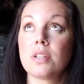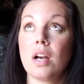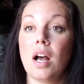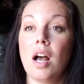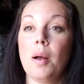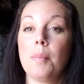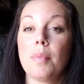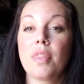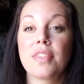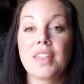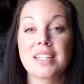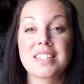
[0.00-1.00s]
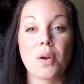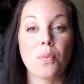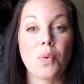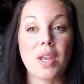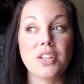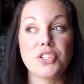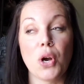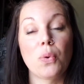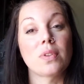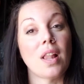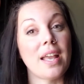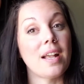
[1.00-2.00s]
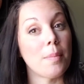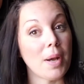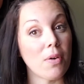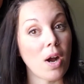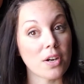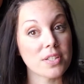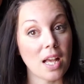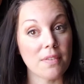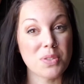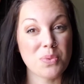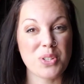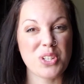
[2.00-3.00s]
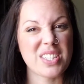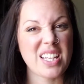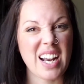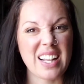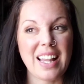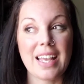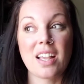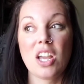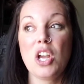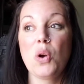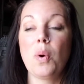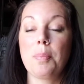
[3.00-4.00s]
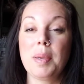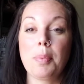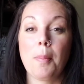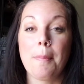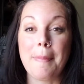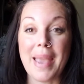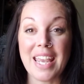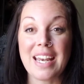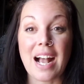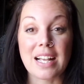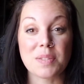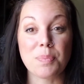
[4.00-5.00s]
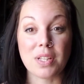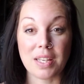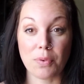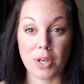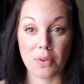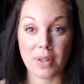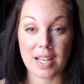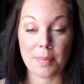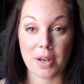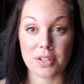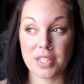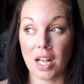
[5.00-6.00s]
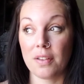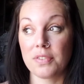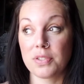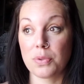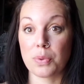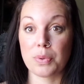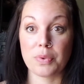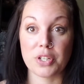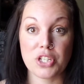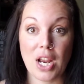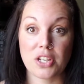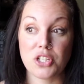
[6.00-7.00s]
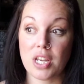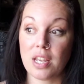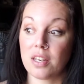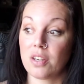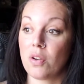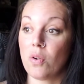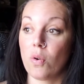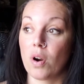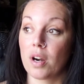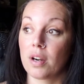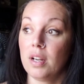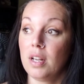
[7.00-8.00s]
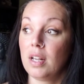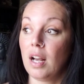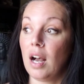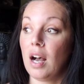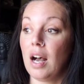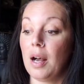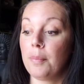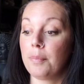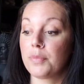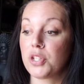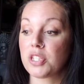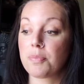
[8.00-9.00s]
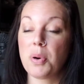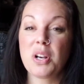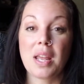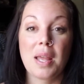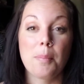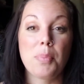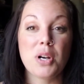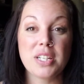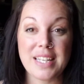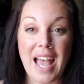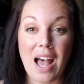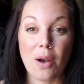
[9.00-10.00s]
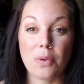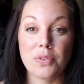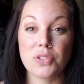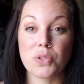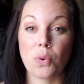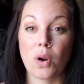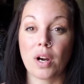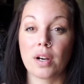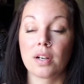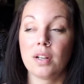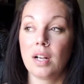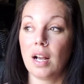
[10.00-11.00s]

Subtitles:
the things that we don't like about ourselves, which is kind of like what people made us believe we don't like about ourselves through rejection or just put downs or